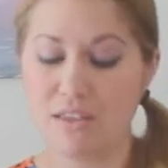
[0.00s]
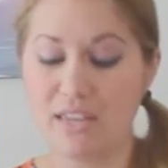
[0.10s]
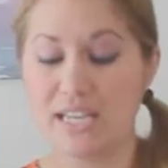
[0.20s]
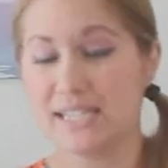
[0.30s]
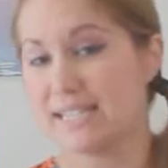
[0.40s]

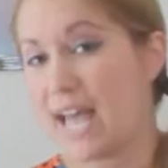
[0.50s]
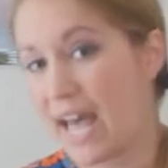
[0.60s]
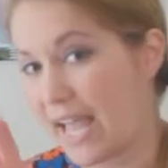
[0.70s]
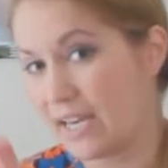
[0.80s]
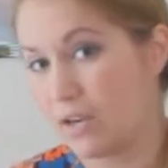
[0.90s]
This
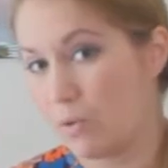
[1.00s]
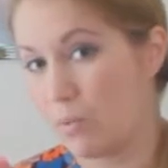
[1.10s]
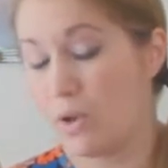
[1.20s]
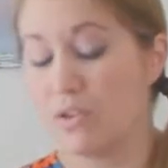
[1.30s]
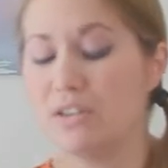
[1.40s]
side
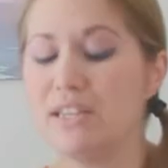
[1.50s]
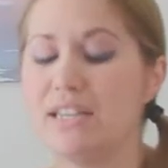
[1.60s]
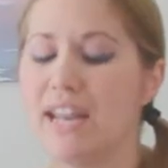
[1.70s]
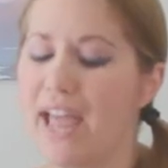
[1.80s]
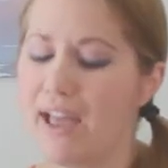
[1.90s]
will
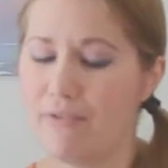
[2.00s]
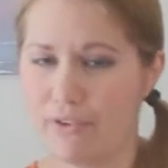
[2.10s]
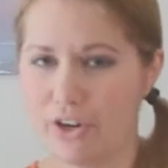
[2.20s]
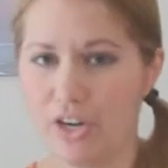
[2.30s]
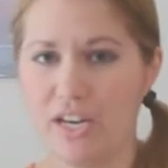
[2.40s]

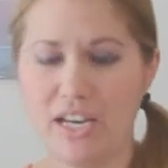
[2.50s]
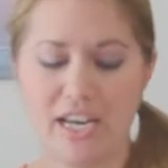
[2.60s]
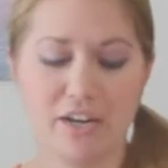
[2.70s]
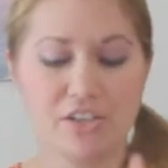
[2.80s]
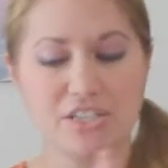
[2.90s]
never
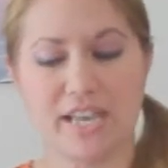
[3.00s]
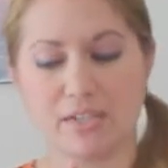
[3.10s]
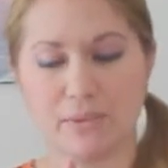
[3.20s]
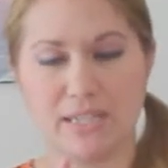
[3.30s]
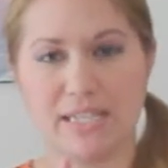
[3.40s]

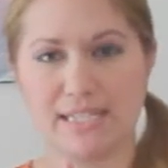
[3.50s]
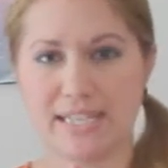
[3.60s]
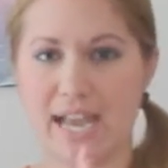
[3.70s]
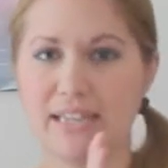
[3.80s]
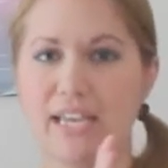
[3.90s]
intersect with this
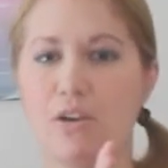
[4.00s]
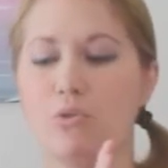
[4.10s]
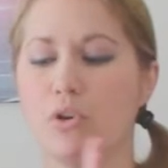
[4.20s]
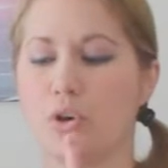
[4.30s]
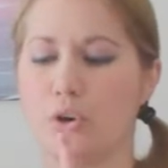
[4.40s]
side. They
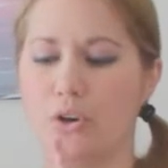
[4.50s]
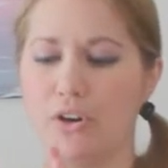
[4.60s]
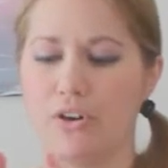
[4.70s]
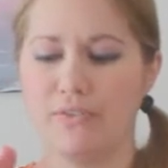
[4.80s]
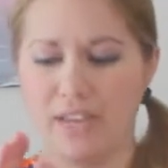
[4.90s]
don't
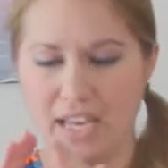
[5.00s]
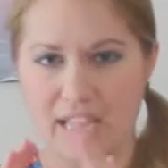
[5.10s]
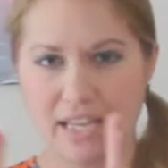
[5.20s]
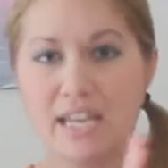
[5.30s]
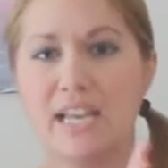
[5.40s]
curve
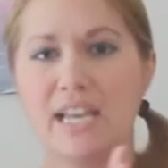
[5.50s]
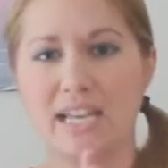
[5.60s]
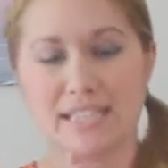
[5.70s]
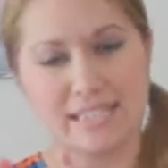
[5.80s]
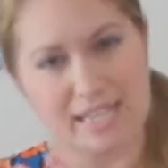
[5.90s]
in.
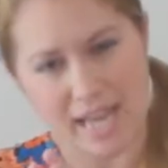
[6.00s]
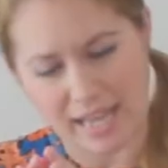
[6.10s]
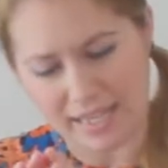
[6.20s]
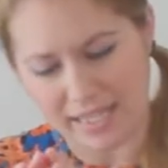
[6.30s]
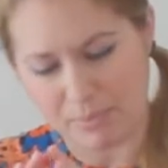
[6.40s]
It's
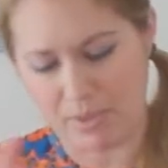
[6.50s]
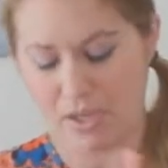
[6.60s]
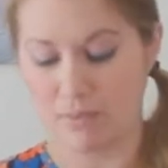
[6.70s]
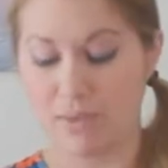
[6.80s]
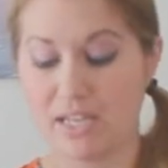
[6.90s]
not like a
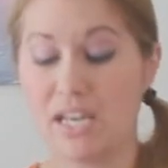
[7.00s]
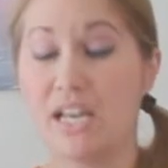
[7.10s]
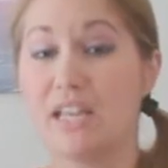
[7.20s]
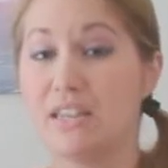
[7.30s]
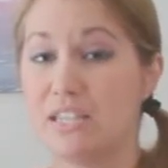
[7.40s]
pyramid.
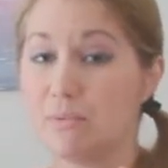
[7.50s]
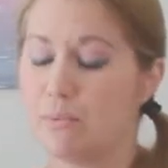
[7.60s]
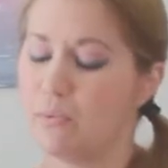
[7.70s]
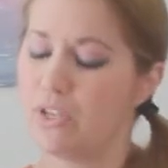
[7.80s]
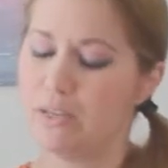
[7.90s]
This
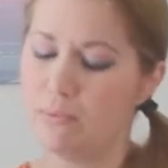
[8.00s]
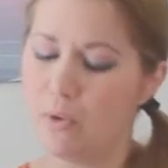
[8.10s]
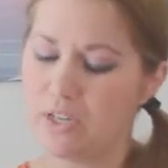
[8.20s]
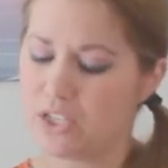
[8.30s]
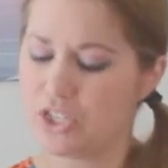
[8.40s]
one will keep
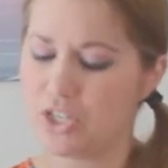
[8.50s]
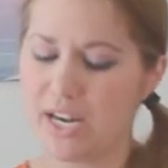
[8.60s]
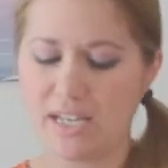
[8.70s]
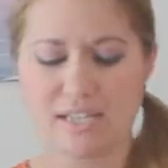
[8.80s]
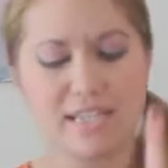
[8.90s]
going
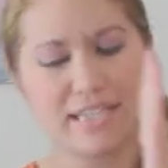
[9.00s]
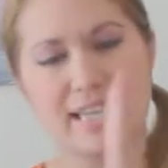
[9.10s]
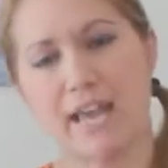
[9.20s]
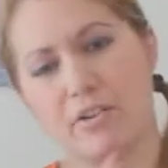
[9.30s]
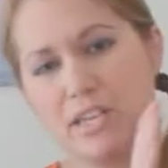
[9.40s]
straight. This
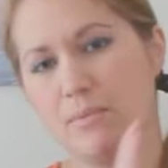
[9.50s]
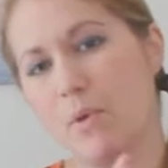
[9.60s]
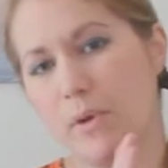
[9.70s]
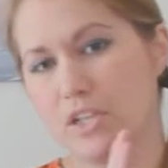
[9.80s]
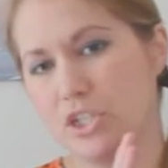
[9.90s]
side will keep
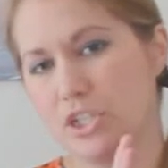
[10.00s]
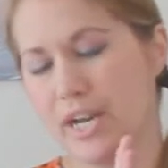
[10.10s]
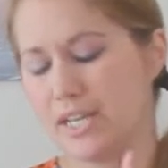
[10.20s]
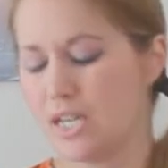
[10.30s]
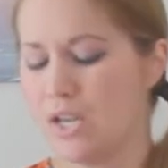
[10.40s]
going
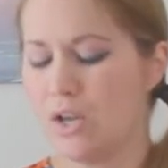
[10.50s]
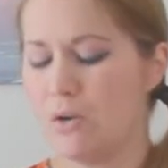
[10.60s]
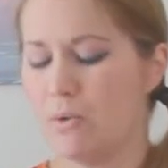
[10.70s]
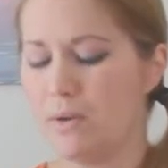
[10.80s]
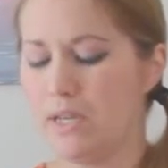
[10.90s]
straight.
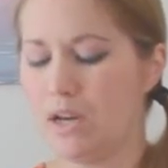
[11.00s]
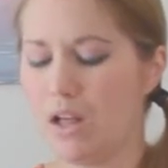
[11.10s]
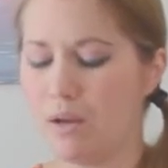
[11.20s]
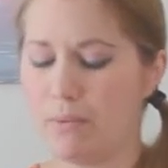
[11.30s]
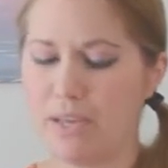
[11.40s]
What do we
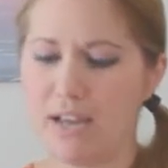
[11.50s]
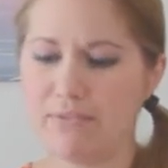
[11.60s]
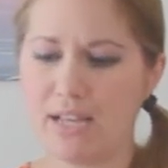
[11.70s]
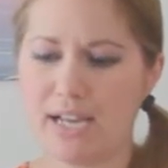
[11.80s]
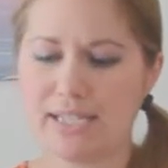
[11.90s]
call it when we
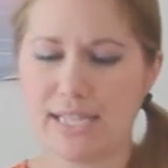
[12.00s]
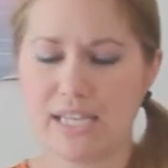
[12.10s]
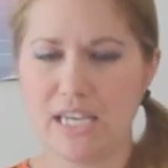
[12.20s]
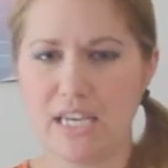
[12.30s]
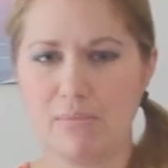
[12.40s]
have lines that
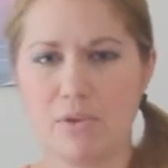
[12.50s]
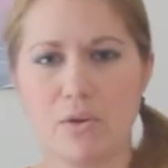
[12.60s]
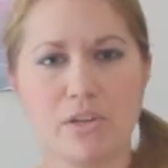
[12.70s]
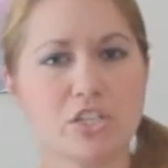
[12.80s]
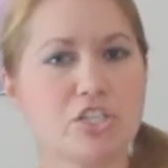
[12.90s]
keep
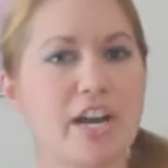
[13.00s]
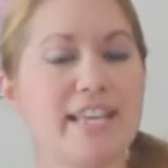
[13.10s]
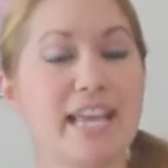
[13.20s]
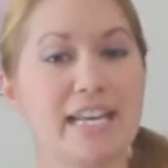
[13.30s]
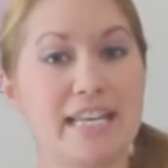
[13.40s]
going
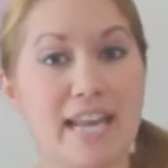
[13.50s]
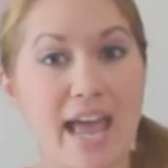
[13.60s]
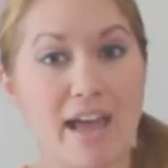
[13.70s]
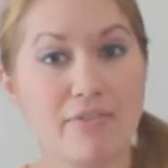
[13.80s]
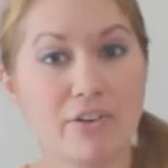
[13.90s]
straight? They
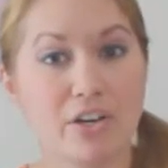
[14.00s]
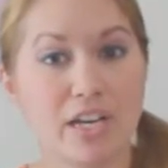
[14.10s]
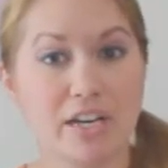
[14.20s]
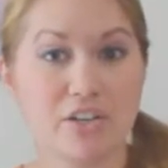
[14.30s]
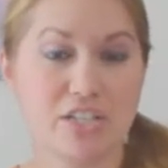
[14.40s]
never
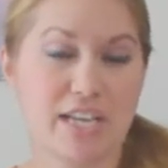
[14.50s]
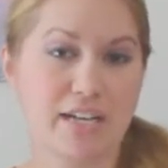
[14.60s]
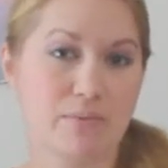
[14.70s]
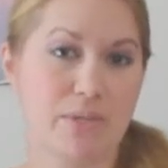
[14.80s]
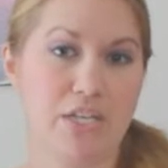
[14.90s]

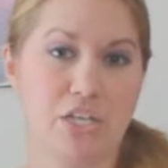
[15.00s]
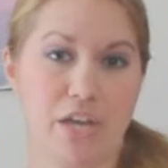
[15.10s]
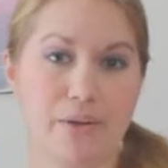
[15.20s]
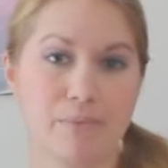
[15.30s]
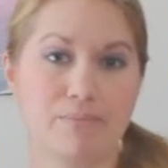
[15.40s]
intersect with each
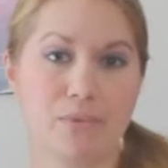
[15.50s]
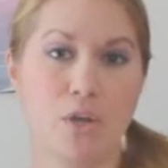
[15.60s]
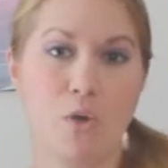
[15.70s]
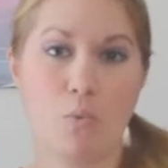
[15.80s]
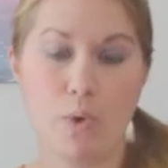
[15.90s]
other.
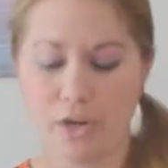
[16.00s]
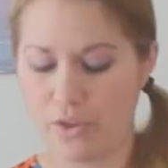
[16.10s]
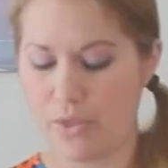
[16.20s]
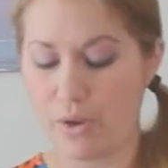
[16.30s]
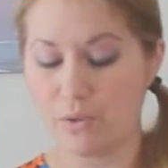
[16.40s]
What
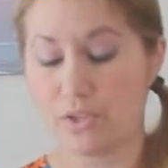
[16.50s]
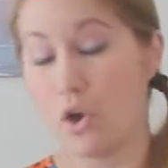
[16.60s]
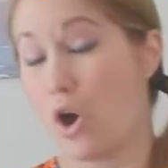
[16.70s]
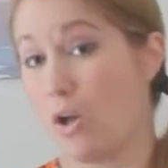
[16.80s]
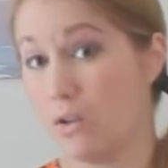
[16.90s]
are those
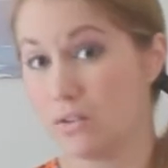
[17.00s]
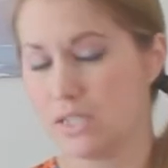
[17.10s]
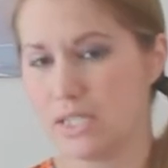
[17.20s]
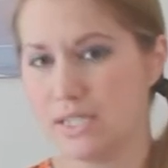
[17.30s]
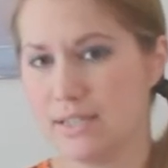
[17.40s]

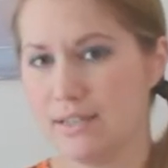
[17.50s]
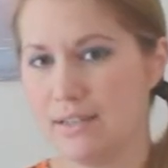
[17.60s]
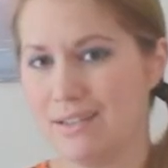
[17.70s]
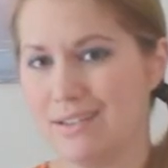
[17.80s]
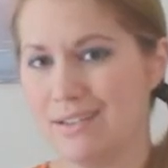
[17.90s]
called?
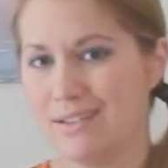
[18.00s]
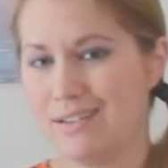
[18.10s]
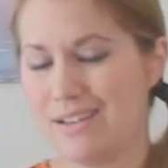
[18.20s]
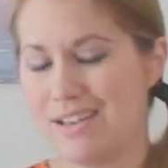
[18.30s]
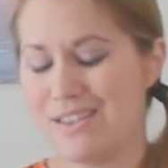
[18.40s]

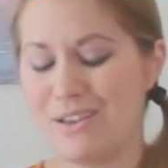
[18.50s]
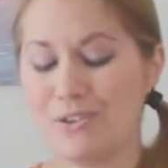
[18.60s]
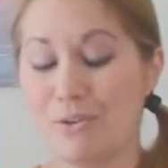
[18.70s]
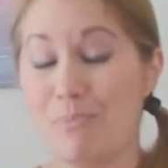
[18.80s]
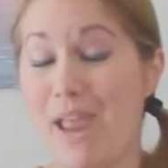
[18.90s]

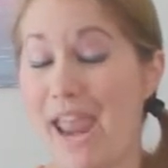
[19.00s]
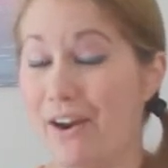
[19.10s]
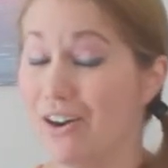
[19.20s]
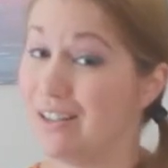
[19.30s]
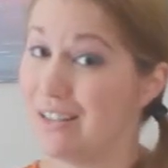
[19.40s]
These are
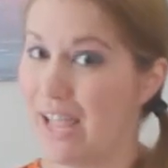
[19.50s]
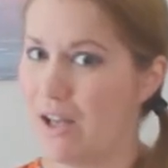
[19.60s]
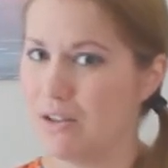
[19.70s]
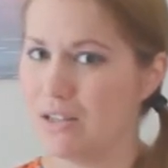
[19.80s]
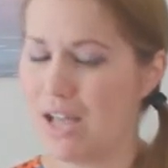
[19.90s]

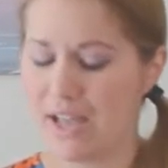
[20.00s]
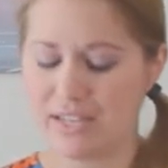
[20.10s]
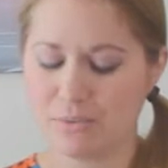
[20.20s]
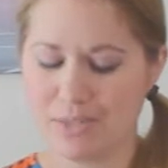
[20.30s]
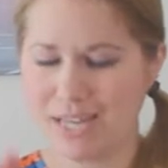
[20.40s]
parallel
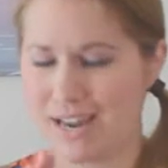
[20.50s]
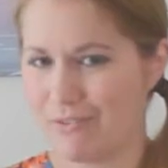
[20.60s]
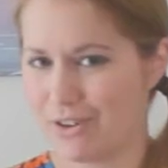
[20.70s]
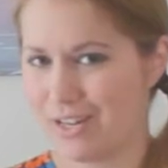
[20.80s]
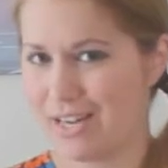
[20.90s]
lines when they
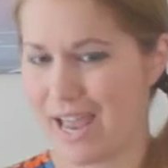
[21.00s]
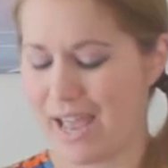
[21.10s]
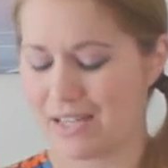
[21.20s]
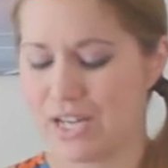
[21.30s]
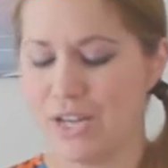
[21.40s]
never
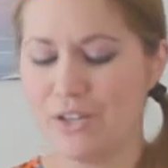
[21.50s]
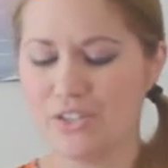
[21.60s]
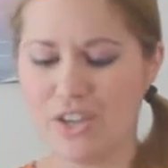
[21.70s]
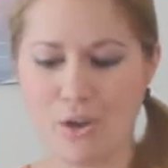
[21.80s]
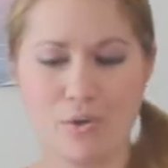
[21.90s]
connect.
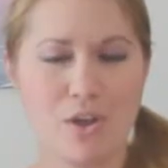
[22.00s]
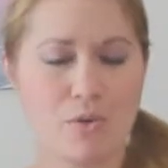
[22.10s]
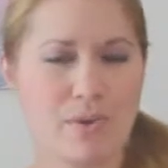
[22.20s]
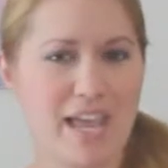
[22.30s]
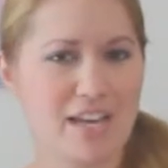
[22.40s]
So
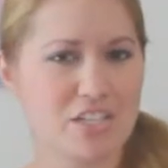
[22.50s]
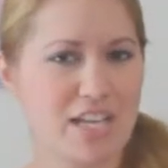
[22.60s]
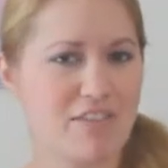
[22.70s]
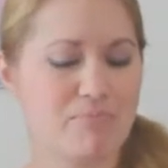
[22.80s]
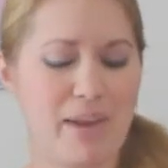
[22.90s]
we
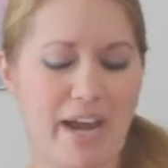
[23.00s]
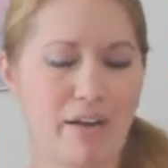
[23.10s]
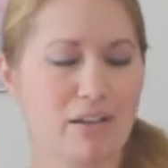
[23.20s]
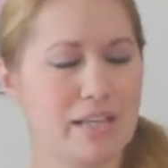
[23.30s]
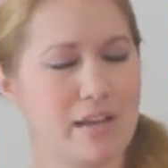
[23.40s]
actually have
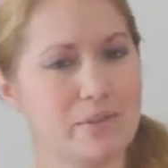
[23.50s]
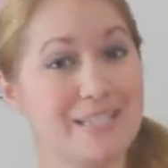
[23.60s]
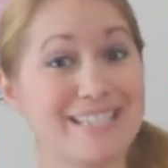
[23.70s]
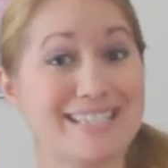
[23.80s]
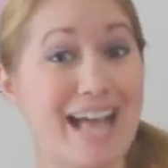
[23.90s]
parallel
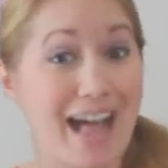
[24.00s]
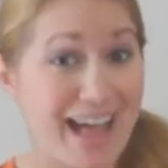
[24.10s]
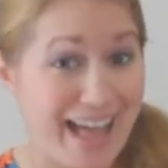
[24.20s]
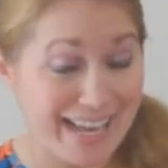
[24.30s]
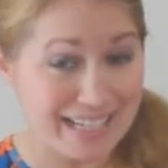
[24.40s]

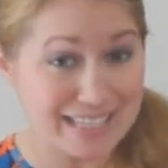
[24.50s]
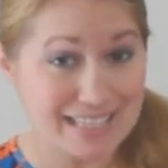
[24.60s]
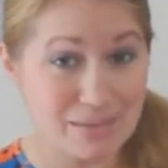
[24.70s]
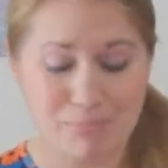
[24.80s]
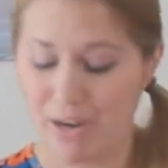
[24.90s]

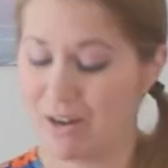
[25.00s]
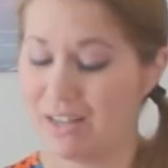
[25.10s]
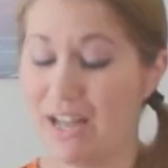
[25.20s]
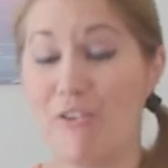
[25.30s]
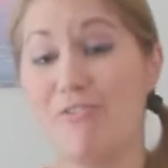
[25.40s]
sides,
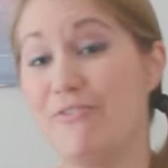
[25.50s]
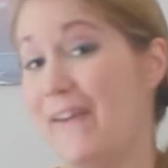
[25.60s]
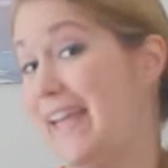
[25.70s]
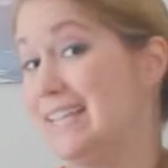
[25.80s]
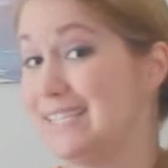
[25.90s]
parallel
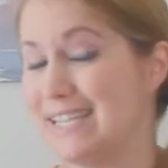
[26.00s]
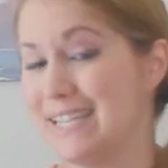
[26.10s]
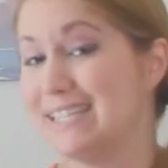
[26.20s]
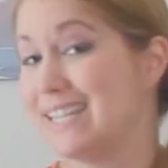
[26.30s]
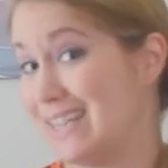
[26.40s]

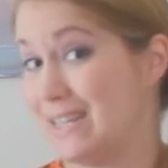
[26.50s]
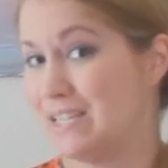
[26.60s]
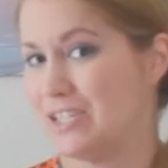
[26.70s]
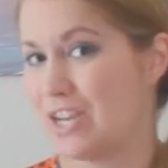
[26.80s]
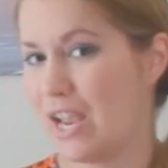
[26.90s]
faces in
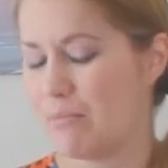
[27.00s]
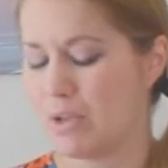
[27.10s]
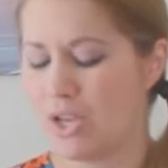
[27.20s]
this shape.